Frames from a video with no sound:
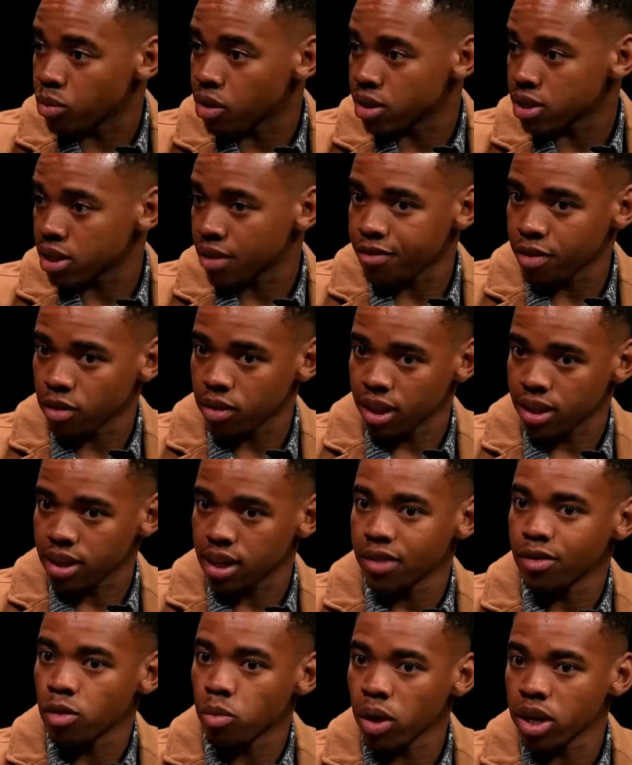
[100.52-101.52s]
whereas I feel like
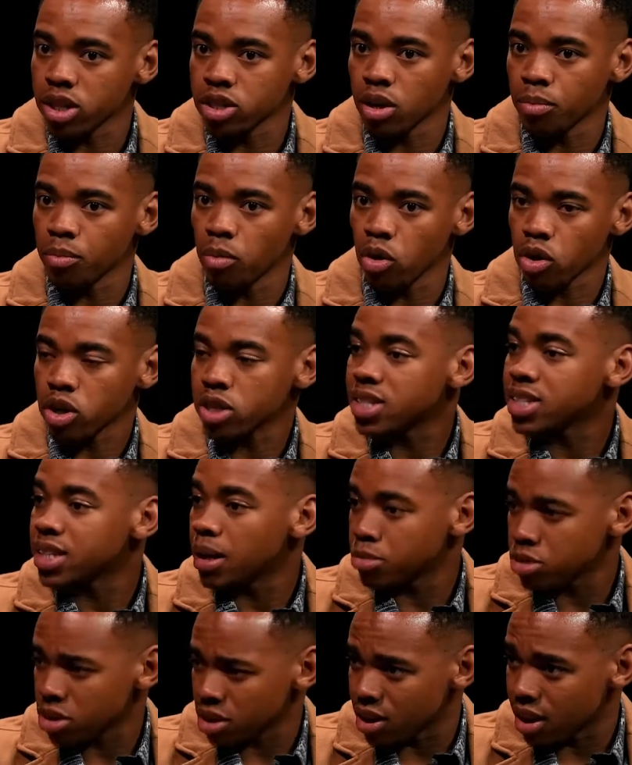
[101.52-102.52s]
the other ones are more
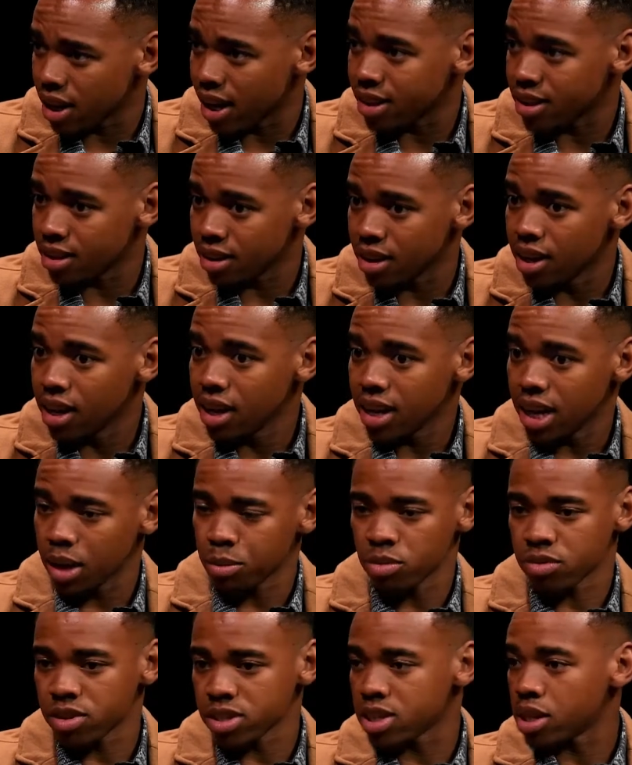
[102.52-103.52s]
conceptually led and
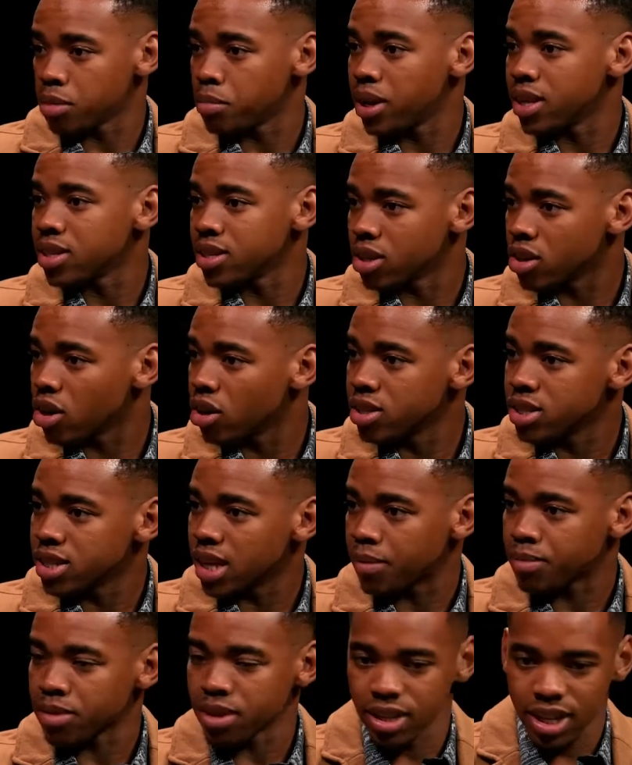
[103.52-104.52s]
led with just an amazing
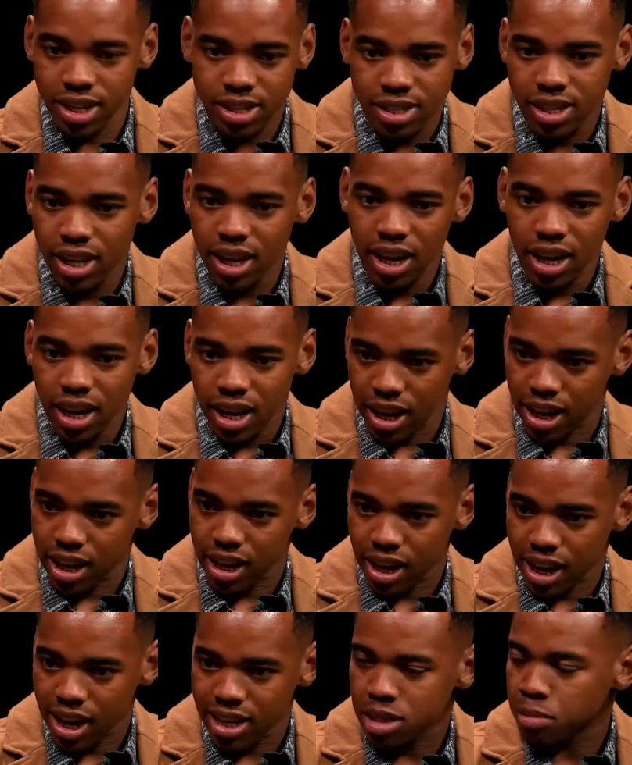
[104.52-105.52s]
concept. And this, it,
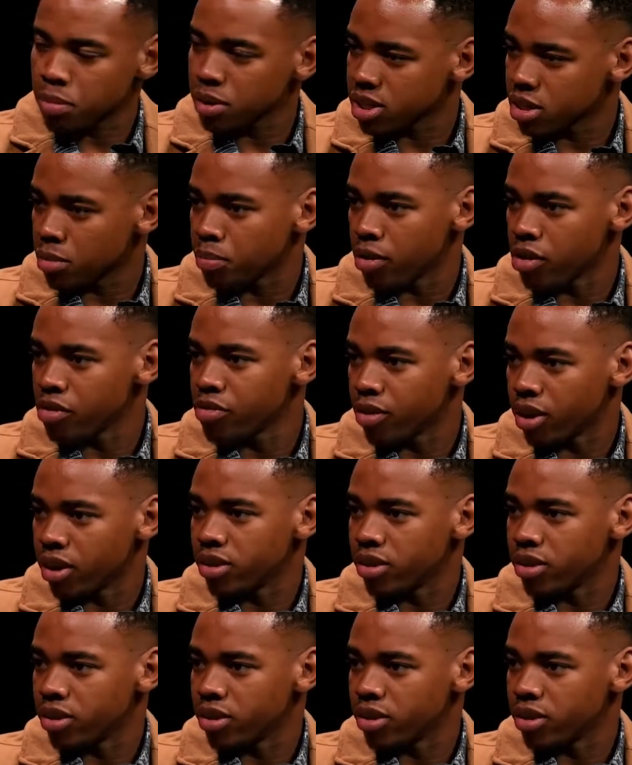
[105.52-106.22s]
it has the best of both